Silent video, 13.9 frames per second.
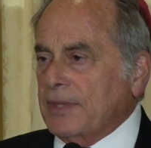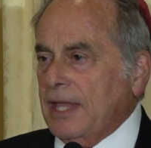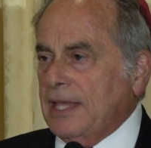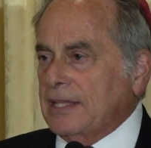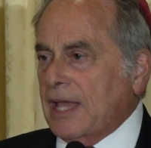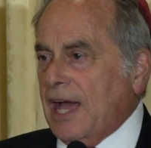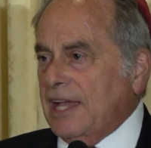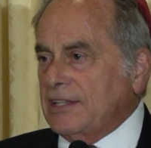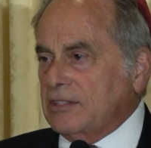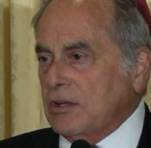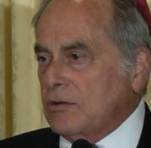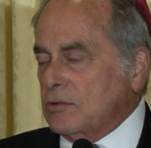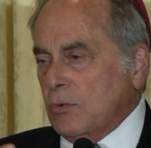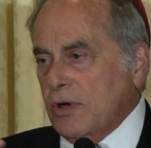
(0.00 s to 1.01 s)
and I
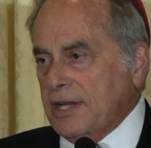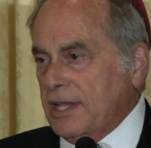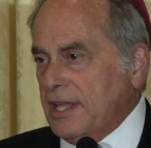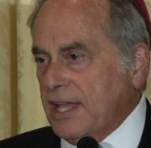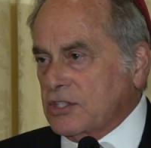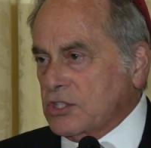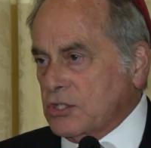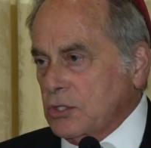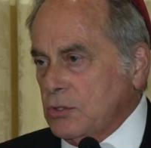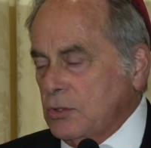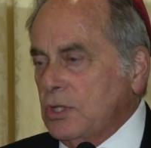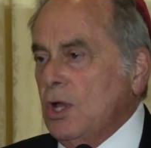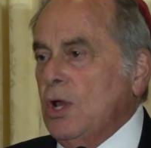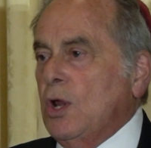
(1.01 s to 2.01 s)
don't want to get
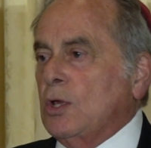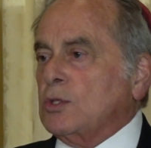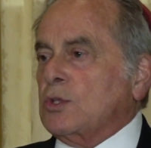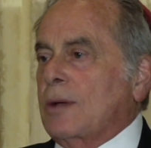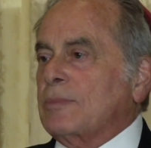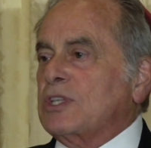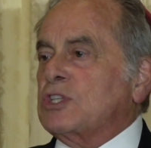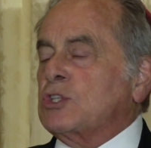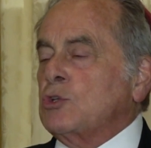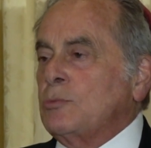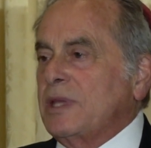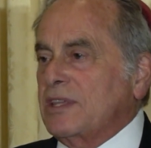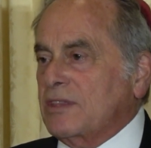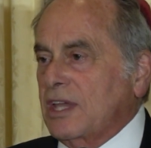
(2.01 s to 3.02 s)
sued, so I'm
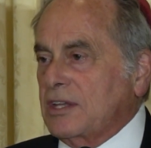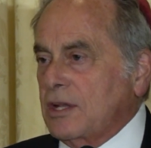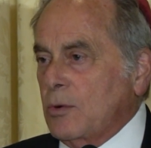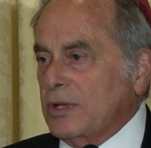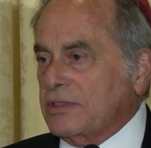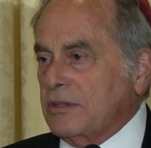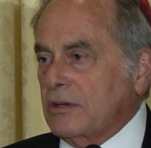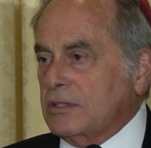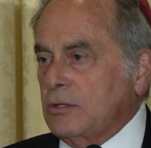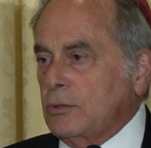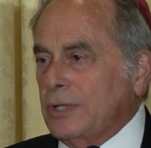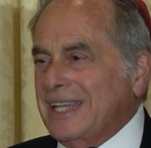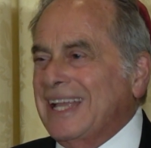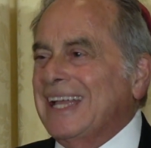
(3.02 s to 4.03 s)
assuming they know what they're
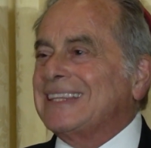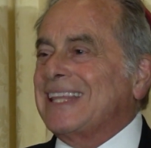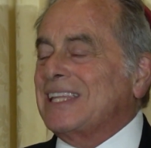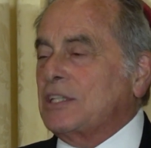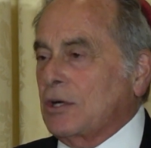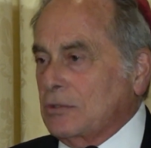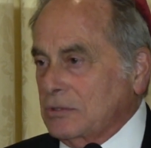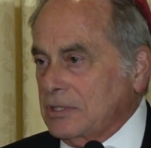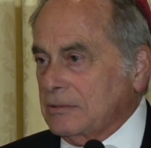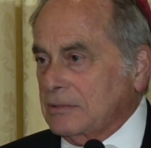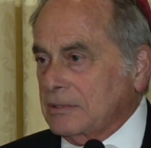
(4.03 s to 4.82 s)
doing. They don't.